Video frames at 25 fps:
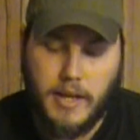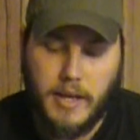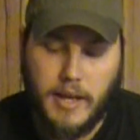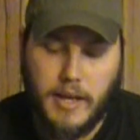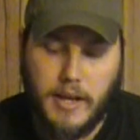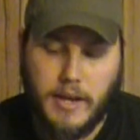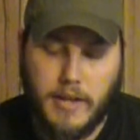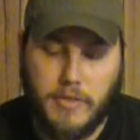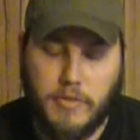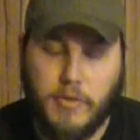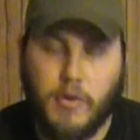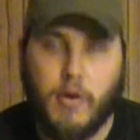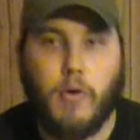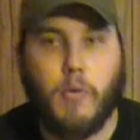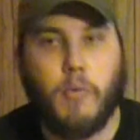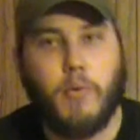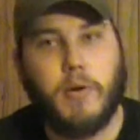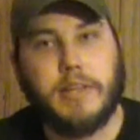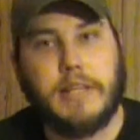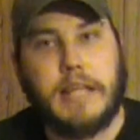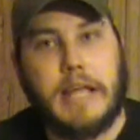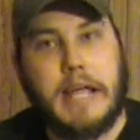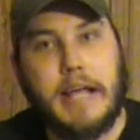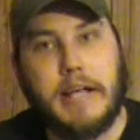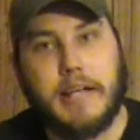And I thought,
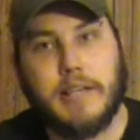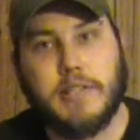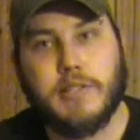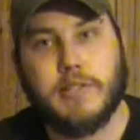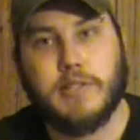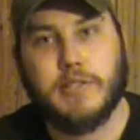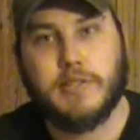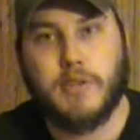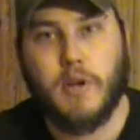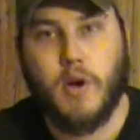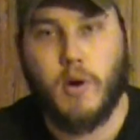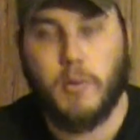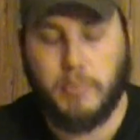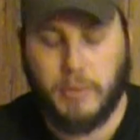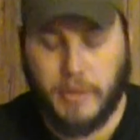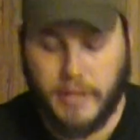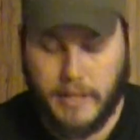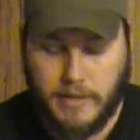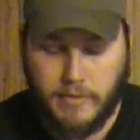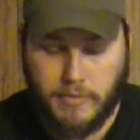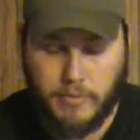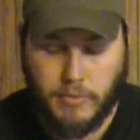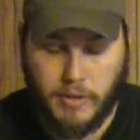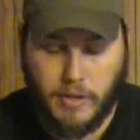what the heck is a soap leaf?